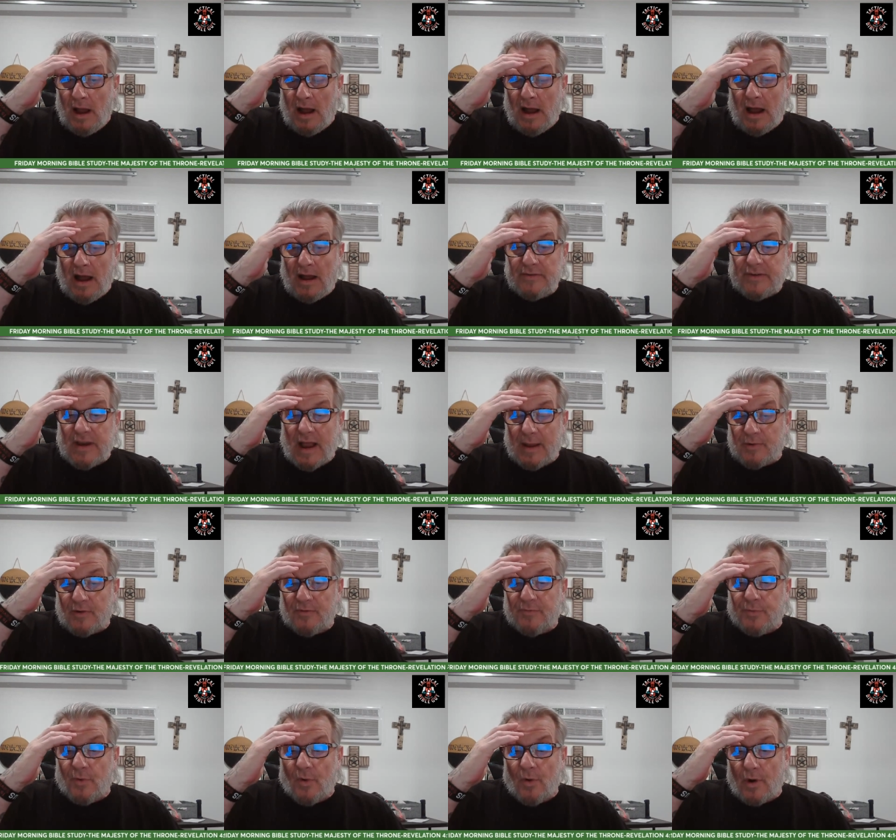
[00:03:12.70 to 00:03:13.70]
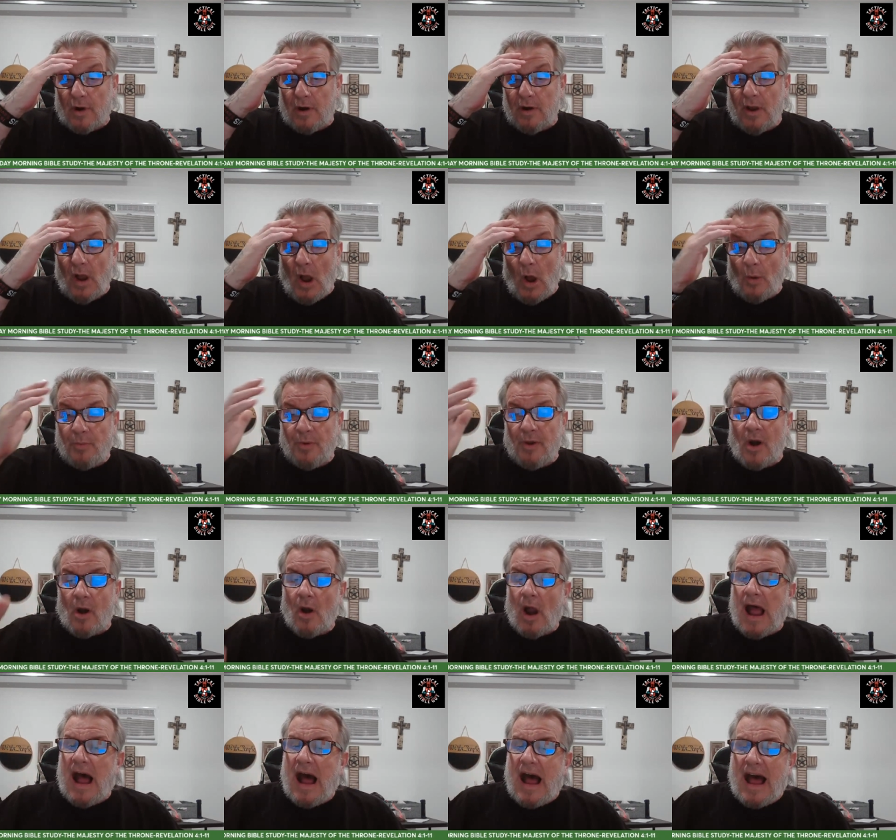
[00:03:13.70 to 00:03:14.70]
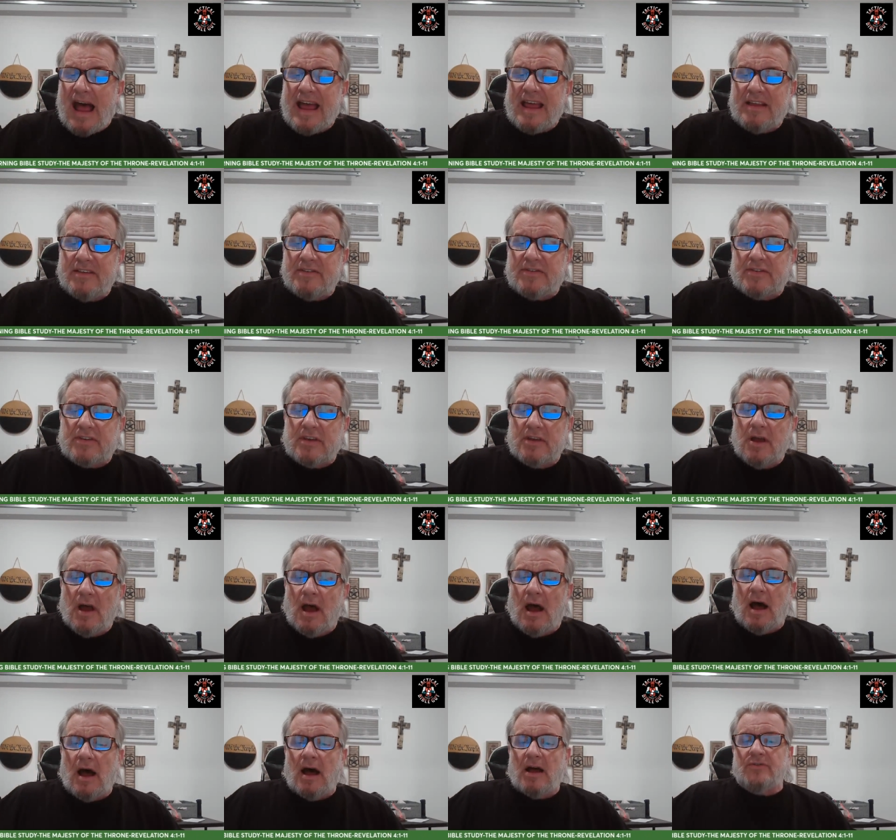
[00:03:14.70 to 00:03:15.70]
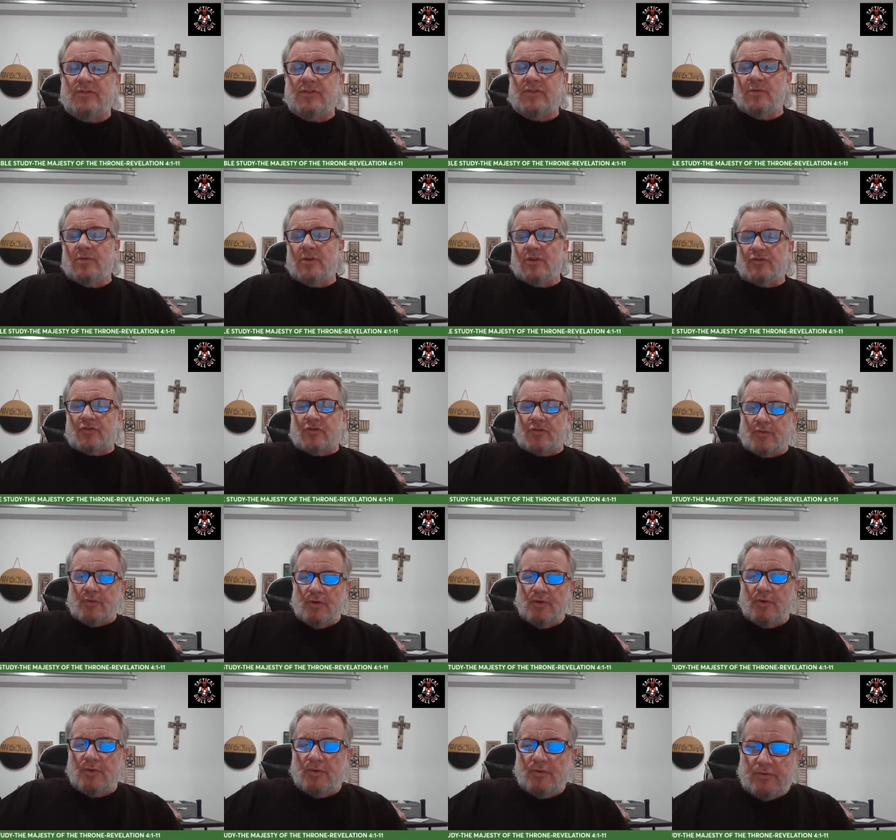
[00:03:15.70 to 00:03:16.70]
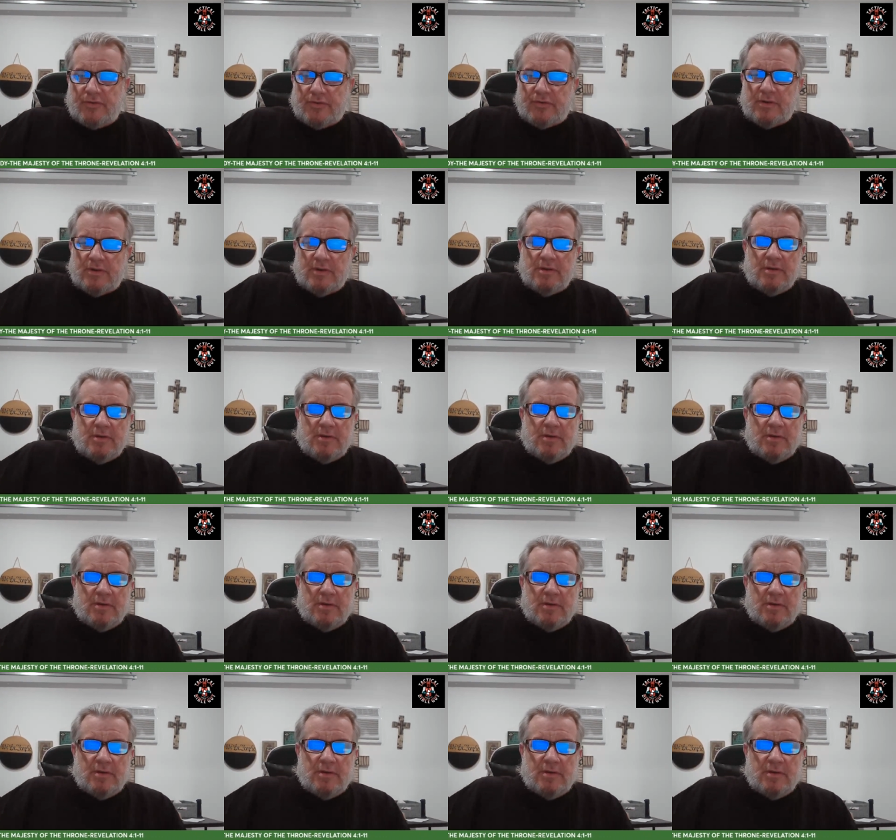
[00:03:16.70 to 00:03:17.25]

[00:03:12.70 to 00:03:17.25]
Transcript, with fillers: Uh, chapter 4, open our eyes uh, to the truths